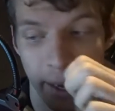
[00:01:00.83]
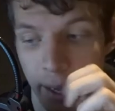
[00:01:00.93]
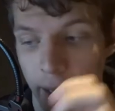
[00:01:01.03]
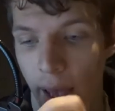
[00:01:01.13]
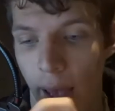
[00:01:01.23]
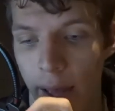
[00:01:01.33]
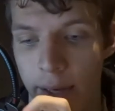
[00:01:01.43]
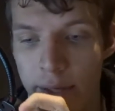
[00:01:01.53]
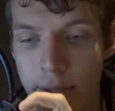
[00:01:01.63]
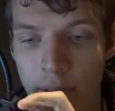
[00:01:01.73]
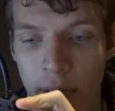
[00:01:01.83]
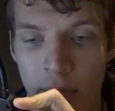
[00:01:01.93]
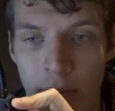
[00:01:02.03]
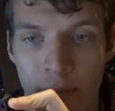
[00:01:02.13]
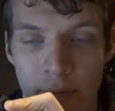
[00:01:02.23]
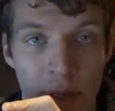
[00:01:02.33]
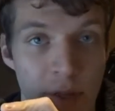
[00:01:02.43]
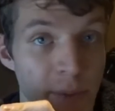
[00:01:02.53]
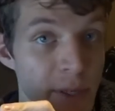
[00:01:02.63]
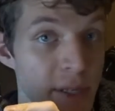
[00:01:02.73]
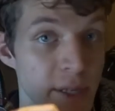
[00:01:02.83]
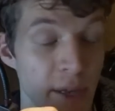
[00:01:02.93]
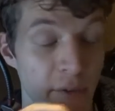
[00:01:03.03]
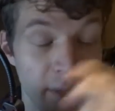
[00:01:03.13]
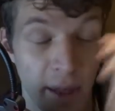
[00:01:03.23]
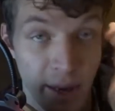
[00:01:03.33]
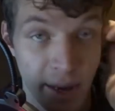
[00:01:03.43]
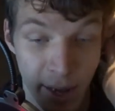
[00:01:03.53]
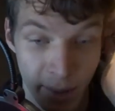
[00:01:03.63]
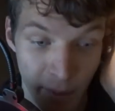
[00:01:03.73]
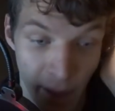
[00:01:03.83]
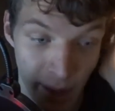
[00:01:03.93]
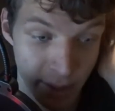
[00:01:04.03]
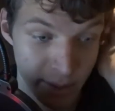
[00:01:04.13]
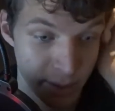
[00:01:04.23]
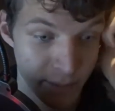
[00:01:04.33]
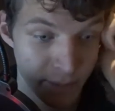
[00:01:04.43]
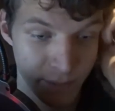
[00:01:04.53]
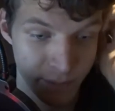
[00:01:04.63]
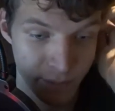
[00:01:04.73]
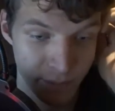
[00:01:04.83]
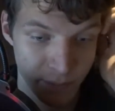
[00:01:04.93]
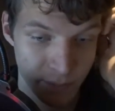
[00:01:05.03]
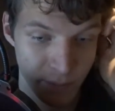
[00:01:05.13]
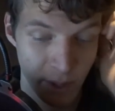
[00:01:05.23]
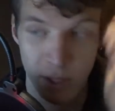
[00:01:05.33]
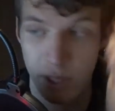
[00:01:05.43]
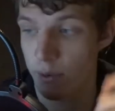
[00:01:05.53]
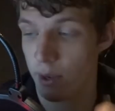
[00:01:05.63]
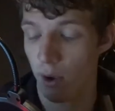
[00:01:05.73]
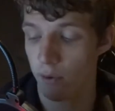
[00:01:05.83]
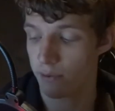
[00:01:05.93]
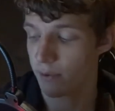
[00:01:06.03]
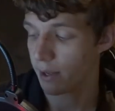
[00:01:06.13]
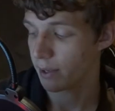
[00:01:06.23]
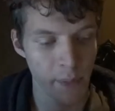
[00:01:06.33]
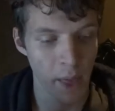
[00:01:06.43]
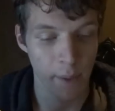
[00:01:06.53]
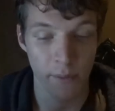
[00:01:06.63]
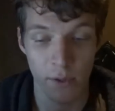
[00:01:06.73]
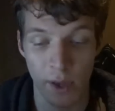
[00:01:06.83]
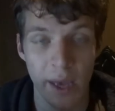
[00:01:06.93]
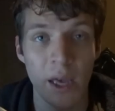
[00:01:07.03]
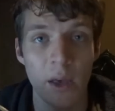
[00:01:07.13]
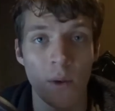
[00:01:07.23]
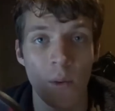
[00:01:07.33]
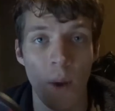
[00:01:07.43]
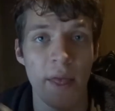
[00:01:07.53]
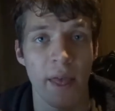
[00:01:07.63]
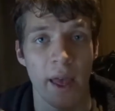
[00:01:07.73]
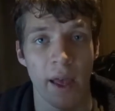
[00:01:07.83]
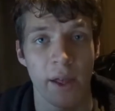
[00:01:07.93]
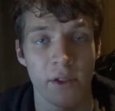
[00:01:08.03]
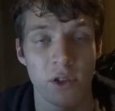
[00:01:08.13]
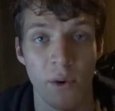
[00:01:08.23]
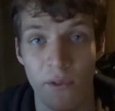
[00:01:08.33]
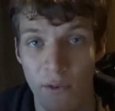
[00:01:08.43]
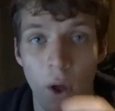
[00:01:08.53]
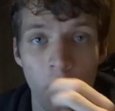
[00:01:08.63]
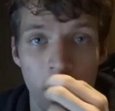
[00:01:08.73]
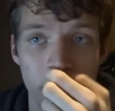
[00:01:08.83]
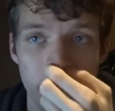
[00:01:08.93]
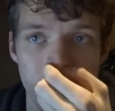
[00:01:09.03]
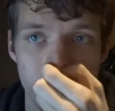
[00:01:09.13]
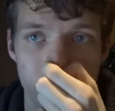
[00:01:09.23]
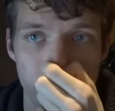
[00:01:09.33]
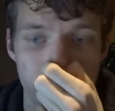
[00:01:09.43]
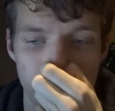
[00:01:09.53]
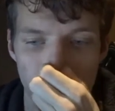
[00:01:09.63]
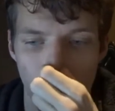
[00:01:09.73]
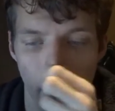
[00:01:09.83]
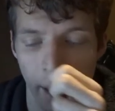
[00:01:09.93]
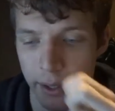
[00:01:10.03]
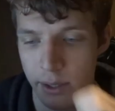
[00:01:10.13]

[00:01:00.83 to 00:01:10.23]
and it's been given that nickname, and it's generally horrifying. So he went there to do a vlog, and